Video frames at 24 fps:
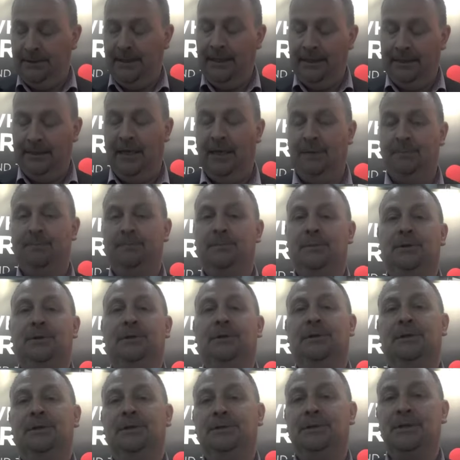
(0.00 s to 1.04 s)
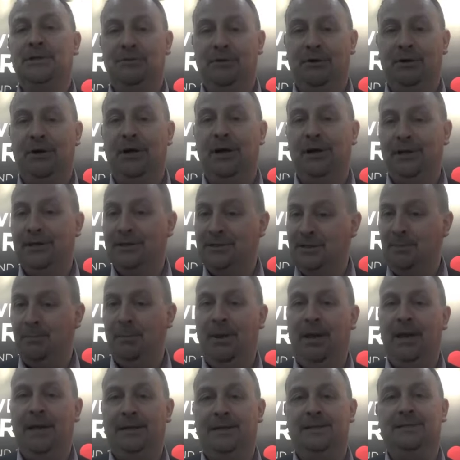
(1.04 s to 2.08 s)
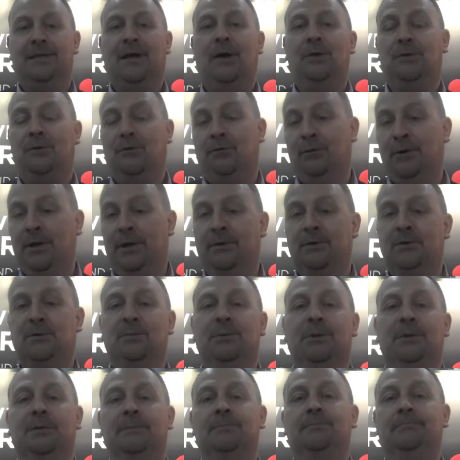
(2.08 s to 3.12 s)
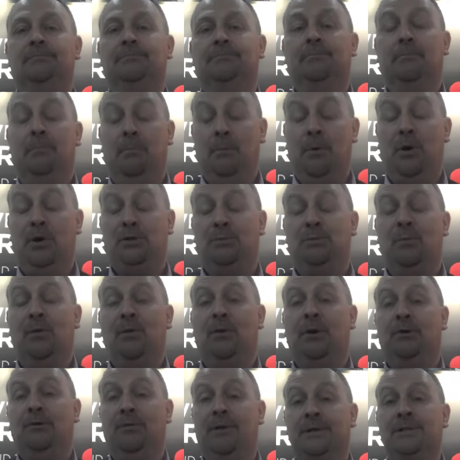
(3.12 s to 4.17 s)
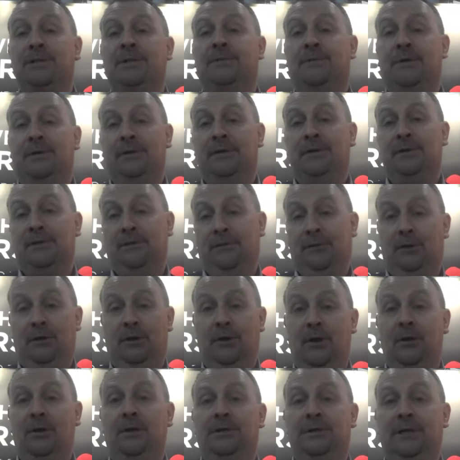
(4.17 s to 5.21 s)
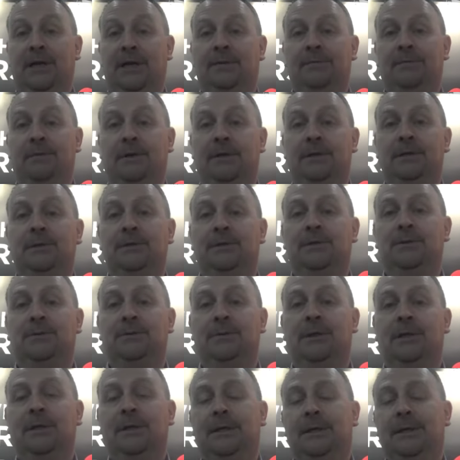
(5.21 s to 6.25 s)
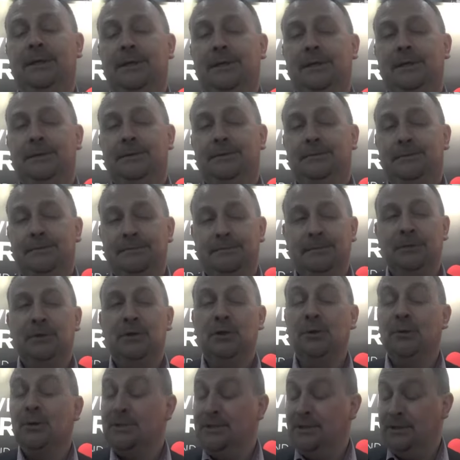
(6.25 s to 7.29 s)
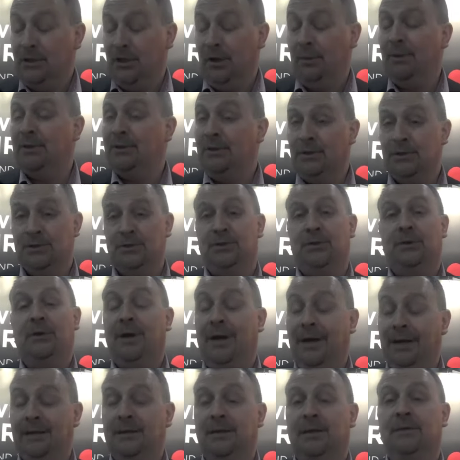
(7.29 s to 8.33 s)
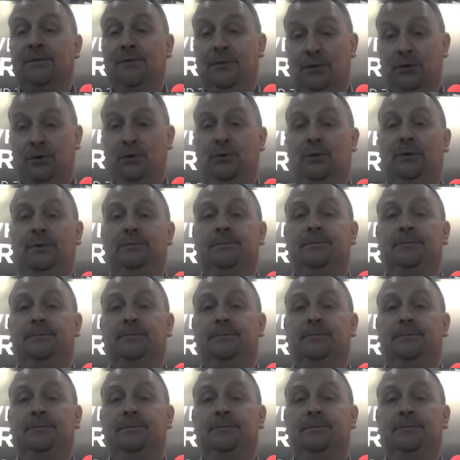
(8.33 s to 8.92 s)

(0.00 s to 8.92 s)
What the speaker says: And I'm disregarding Japan and South Korea, who's been much more aggressive on this for a longer time, right? So the U.S. is coming this year, I think, for sure.